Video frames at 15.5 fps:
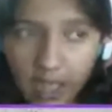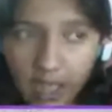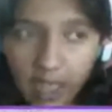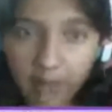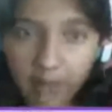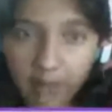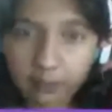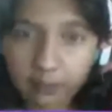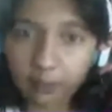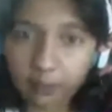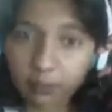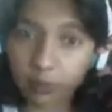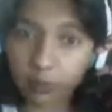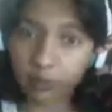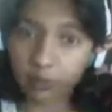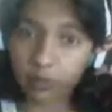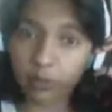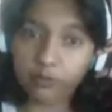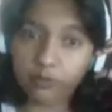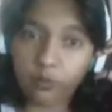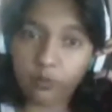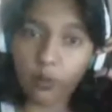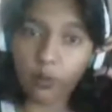hyperbole of
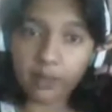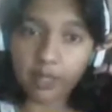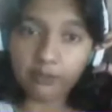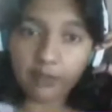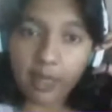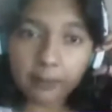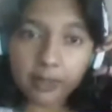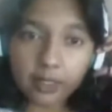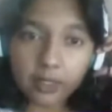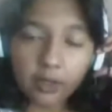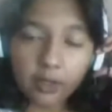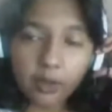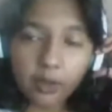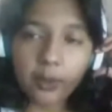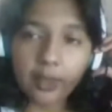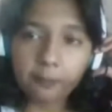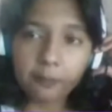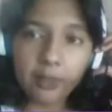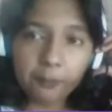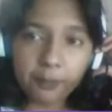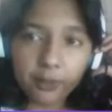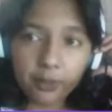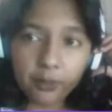what may have happened,
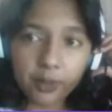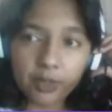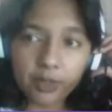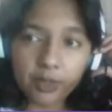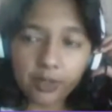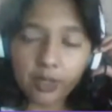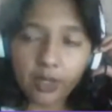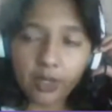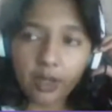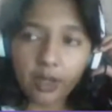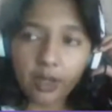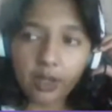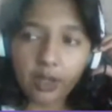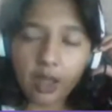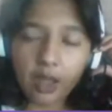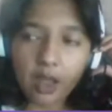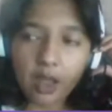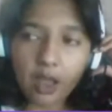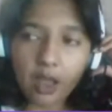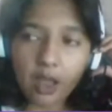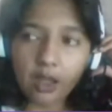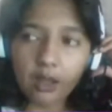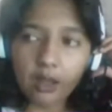where people were,
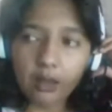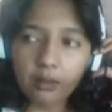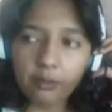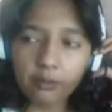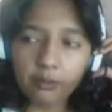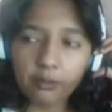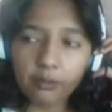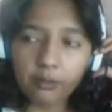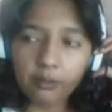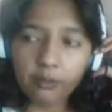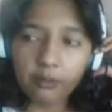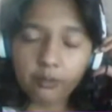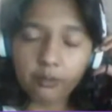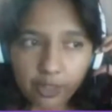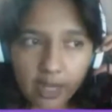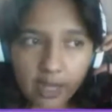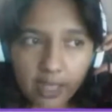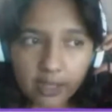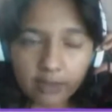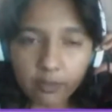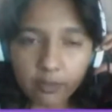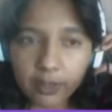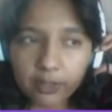for the
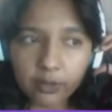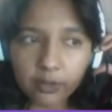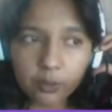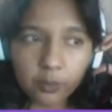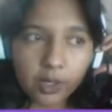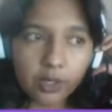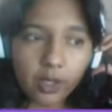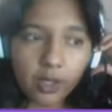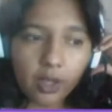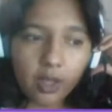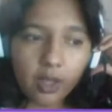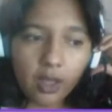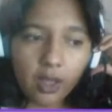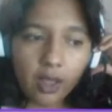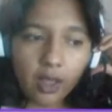lack of a better word,